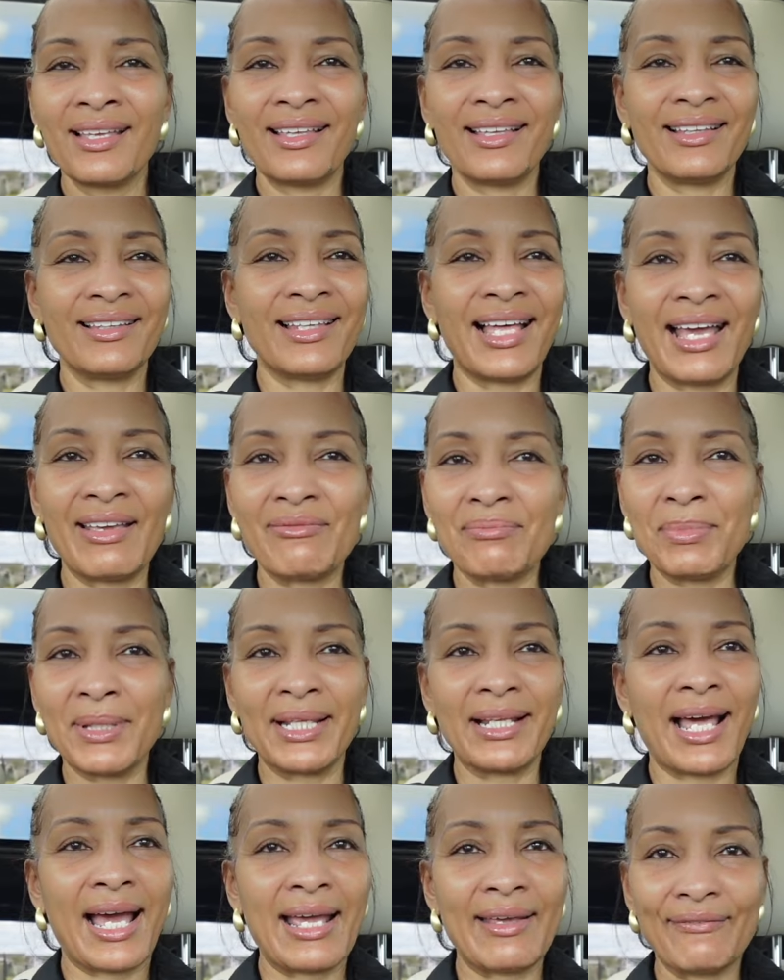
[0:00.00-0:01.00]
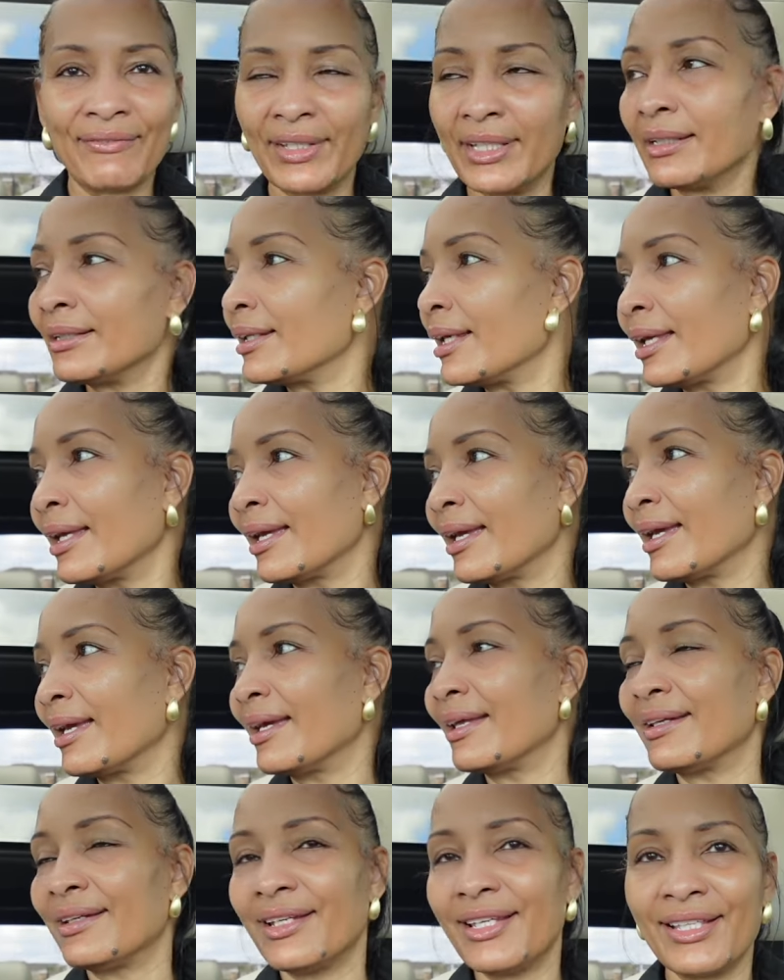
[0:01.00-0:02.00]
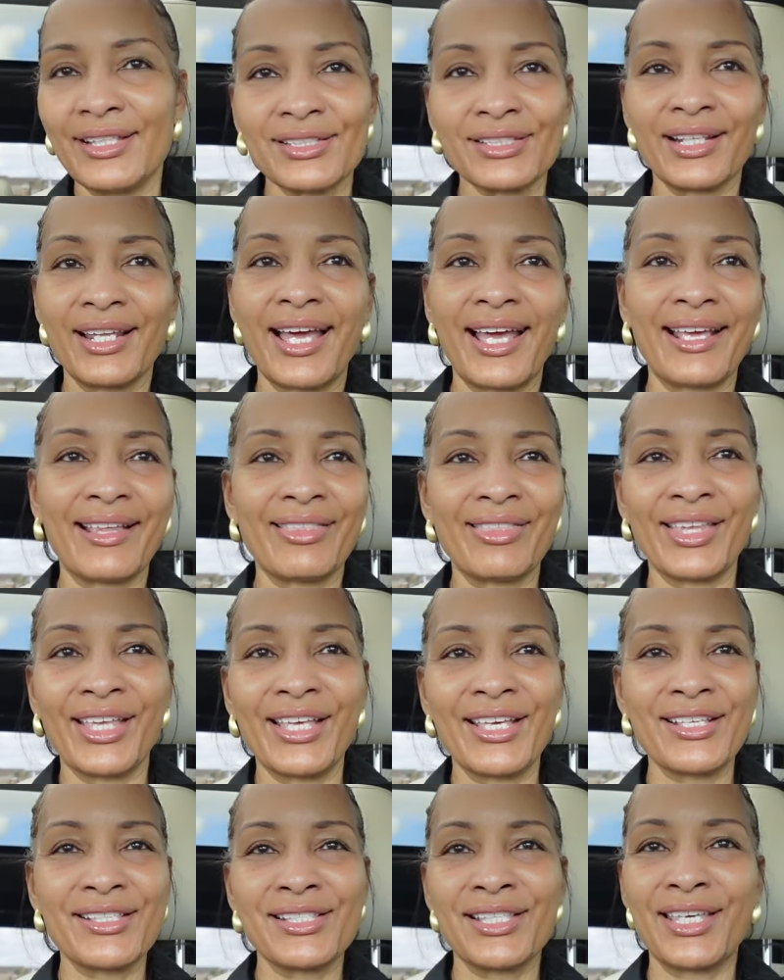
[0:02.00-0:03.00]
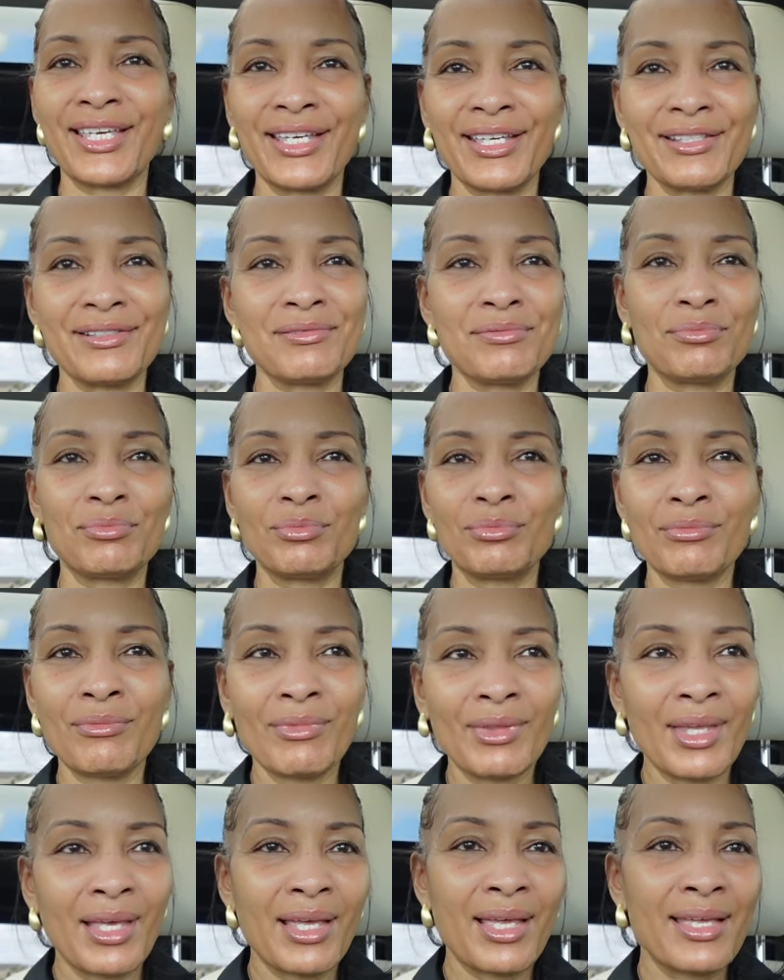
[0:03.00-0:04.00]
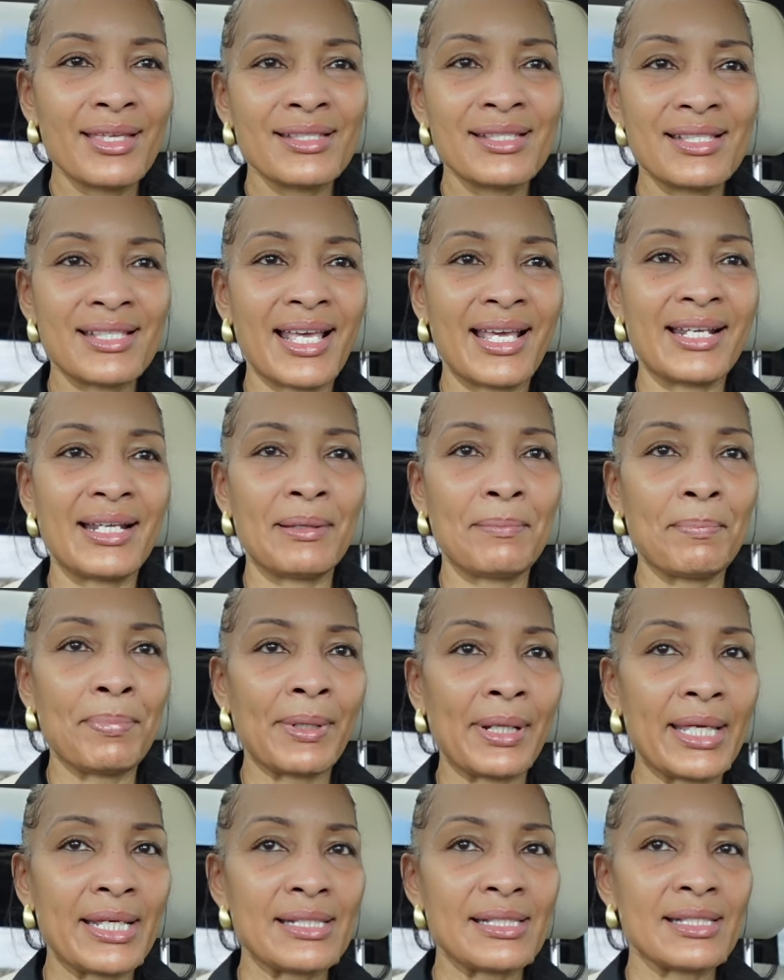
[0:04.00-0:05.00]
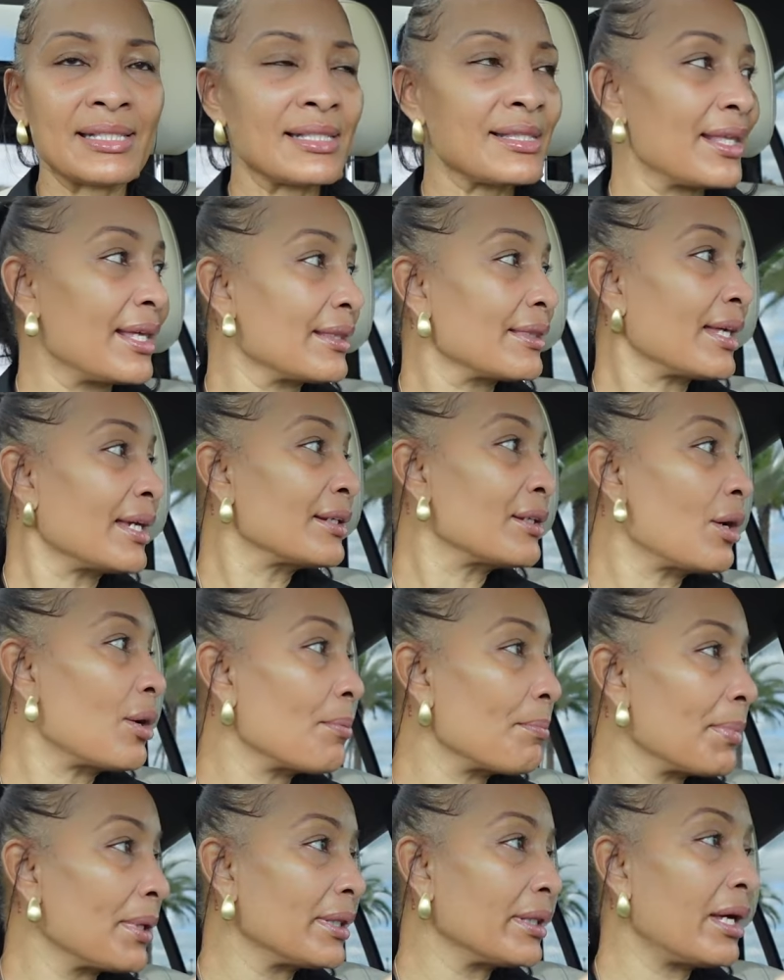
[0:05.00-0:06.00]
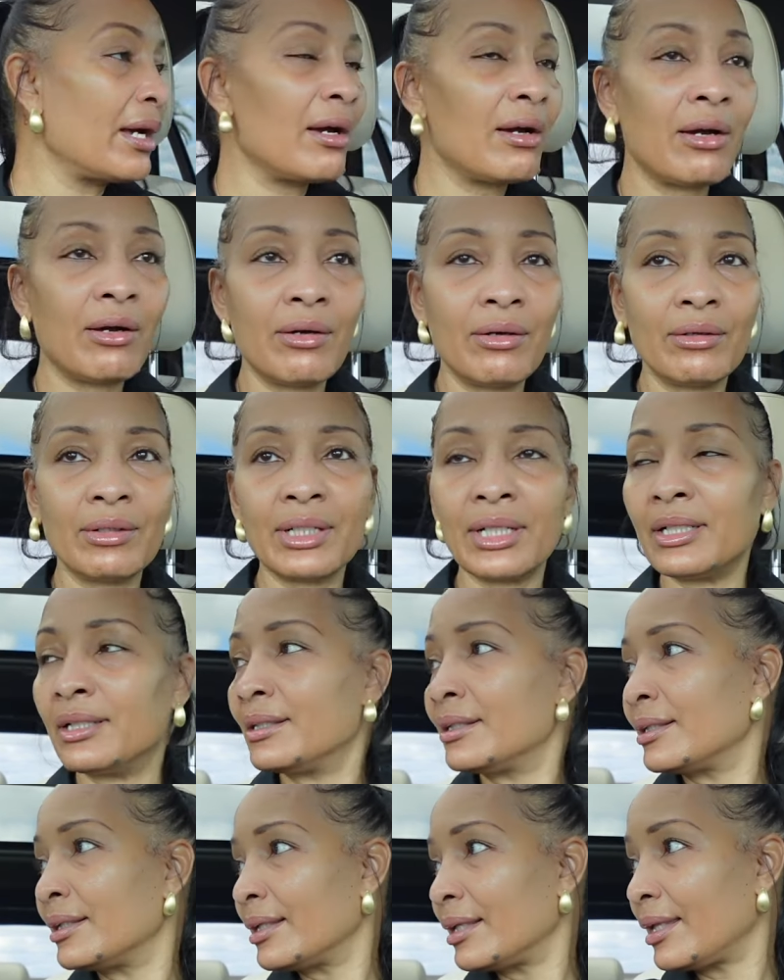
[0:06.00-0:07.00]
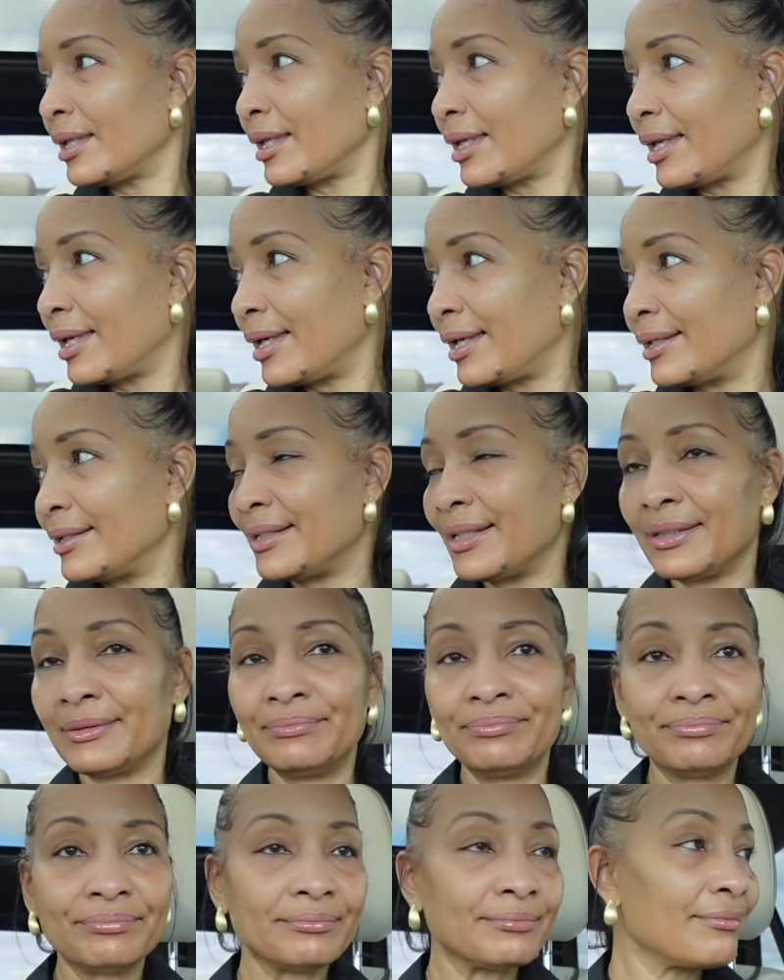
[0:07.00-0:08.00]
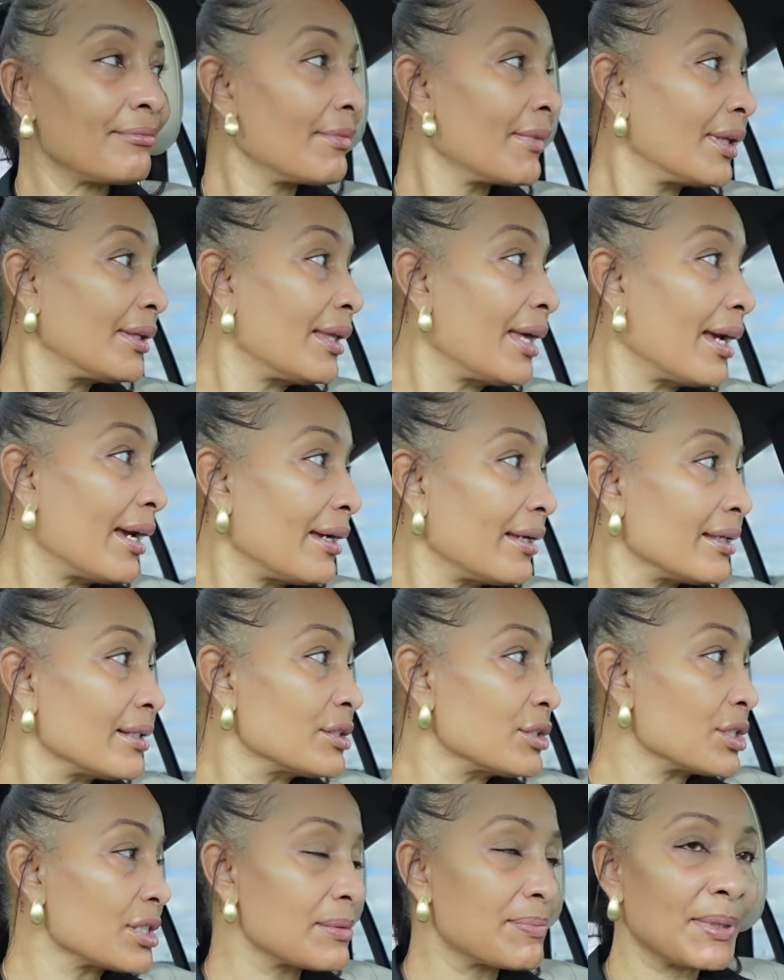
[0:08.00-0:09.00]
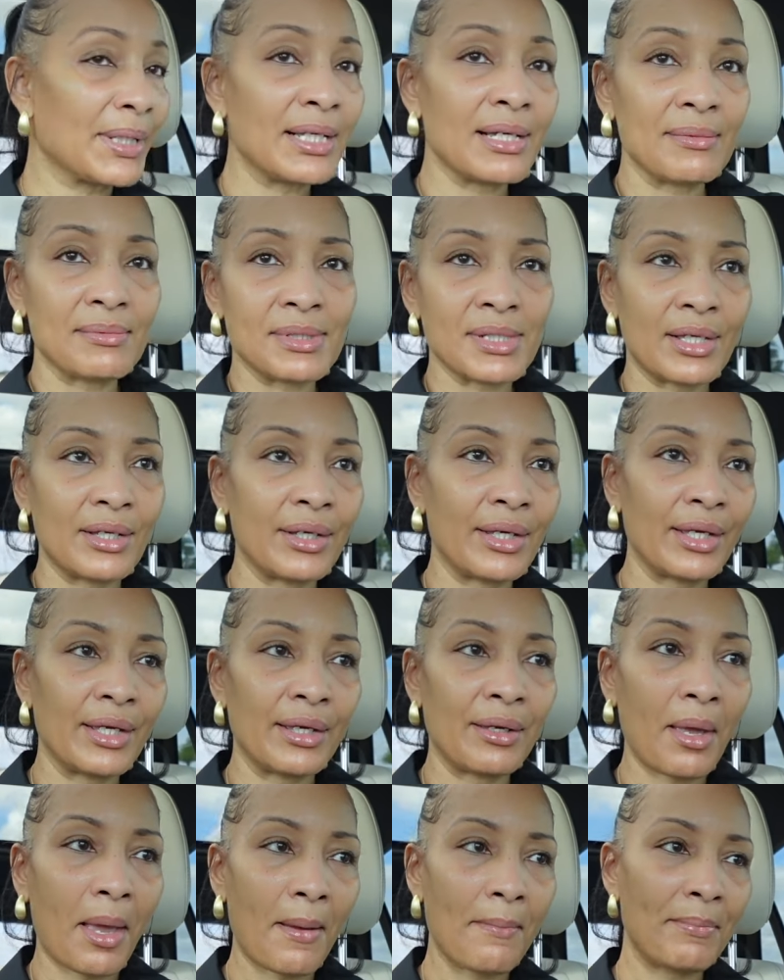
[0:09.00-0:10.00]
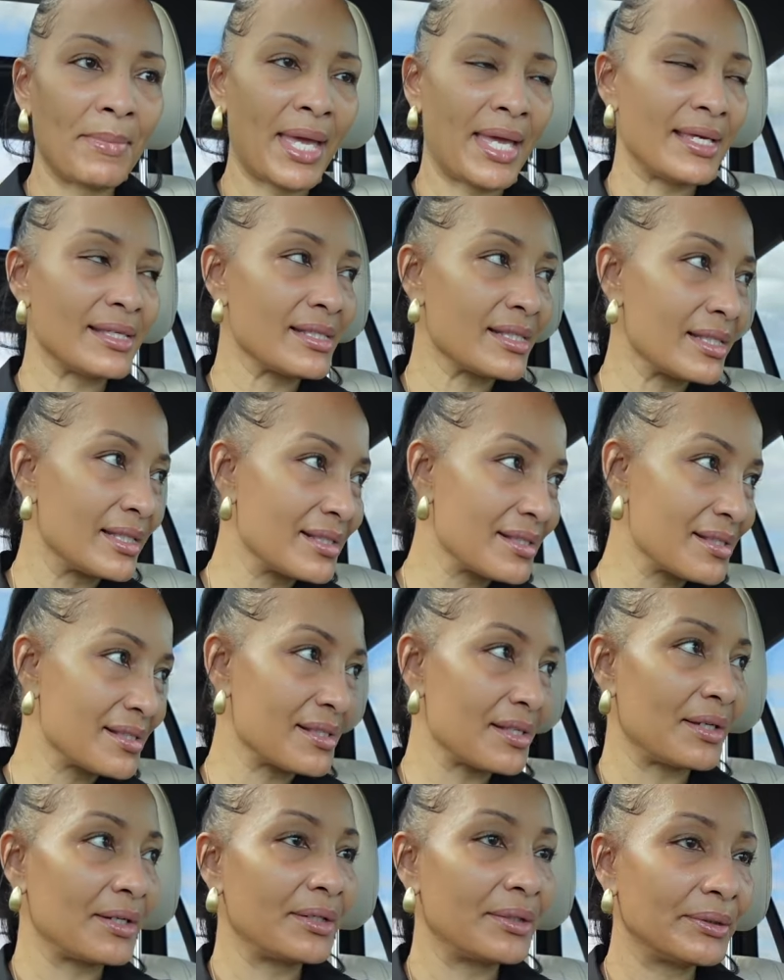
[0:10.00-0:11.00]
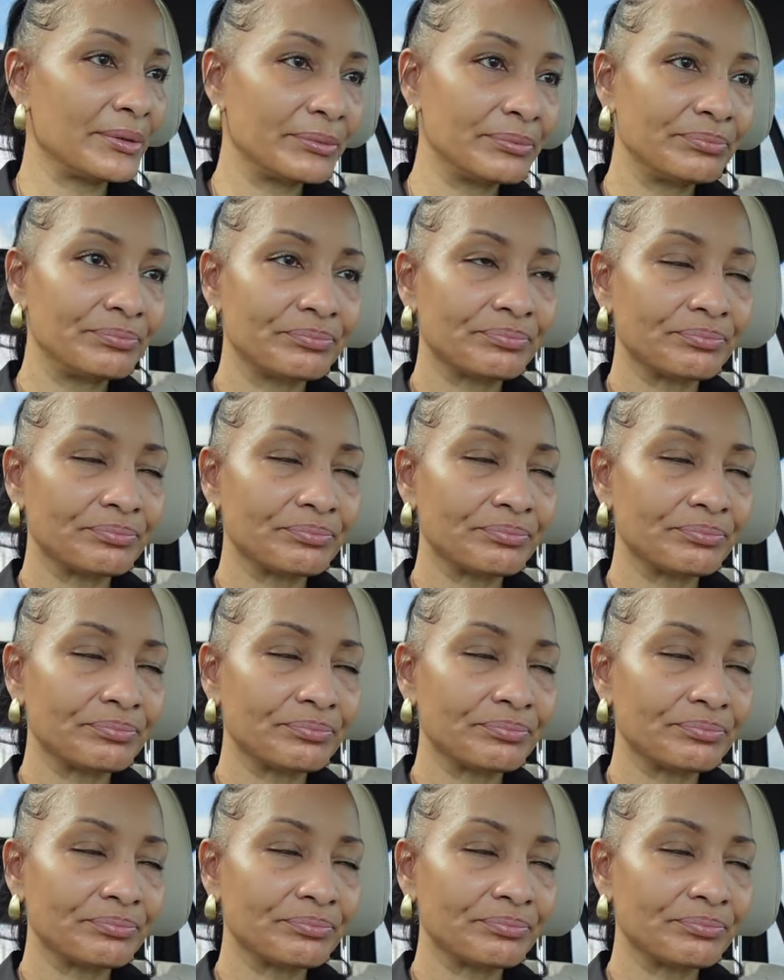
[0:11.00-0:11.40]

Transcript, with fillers: life be lifing, and it's like things get set in places that they don't belong, and yeah, it just becomes a mess. So